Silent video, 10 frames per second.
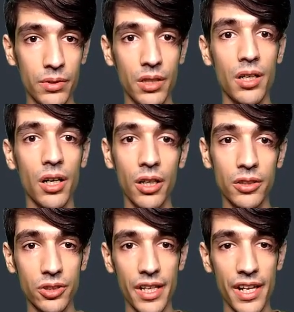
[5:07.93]

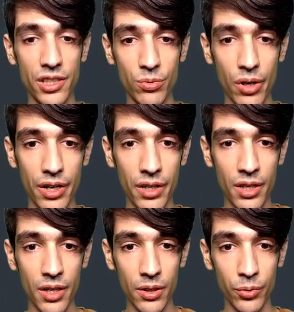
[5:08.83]
So that's why
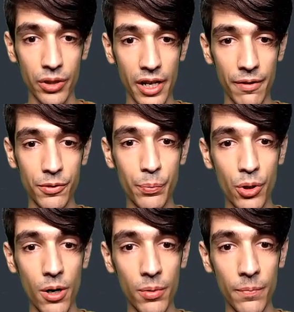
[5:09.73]
we have the
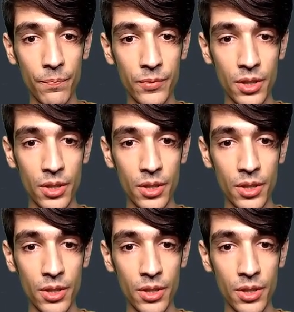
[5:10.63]
problem.